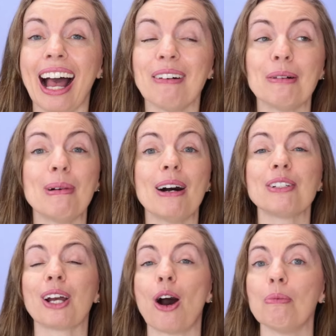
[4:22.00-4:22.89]
How
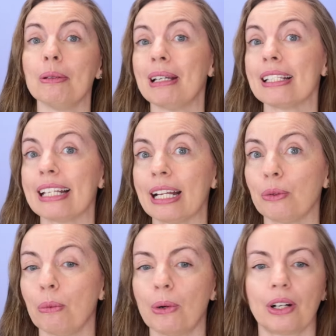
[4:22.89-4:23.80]
about compliments
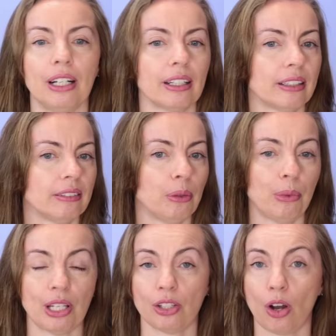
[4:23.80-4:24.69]
at work?
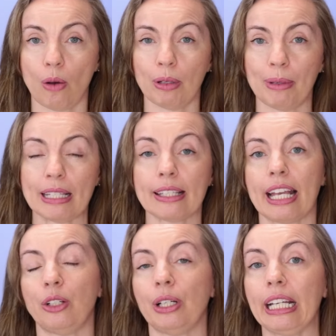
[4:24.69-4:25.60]
Which compliments
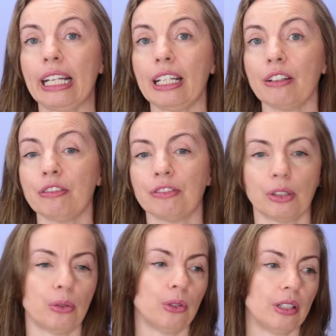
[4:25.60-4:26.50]
can you give
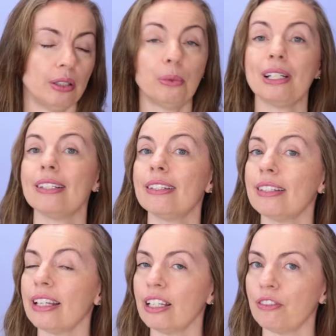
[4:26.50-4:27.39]
or
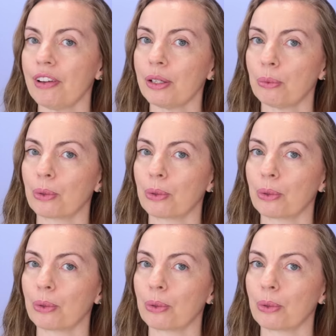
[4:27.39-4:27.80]
receive at